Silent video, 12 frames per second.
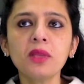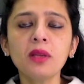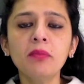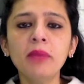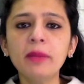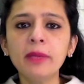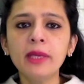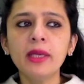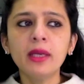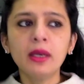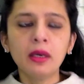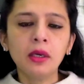
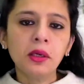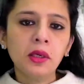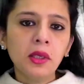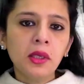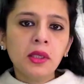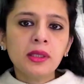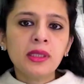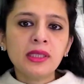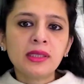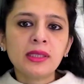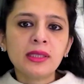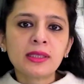maybe
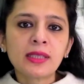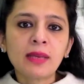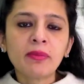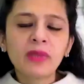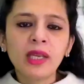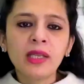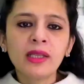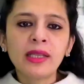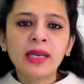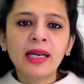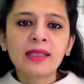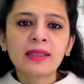this is something
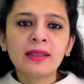that